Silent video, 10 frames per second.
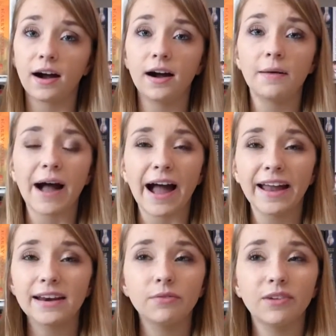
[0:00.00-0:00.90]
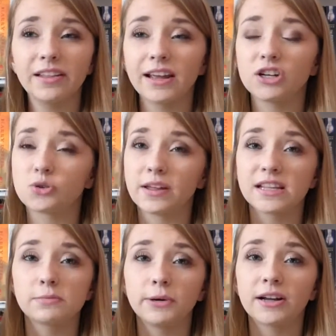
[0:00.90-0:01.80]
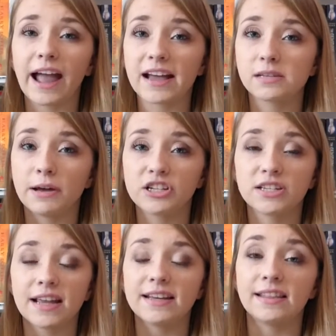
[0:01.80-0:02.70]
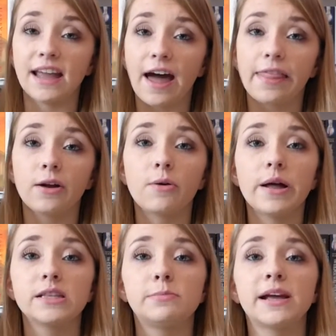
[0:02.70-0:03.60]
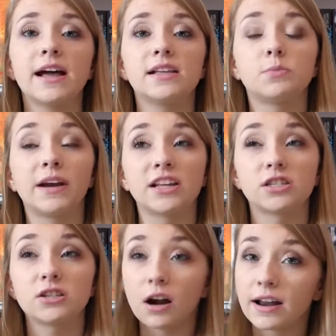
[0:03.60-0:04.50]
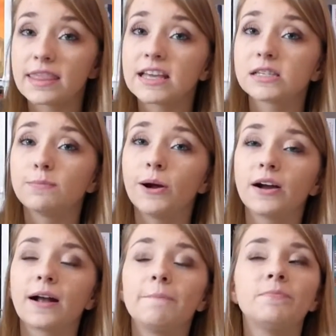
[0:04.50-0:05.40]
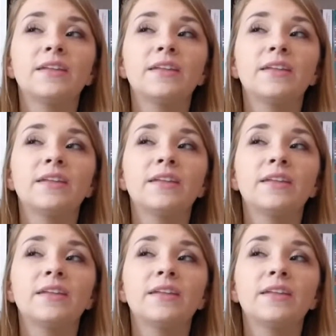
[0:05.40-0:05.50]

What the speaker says: I didn't really enjoy this book as much as I did the other ones because when I started this book,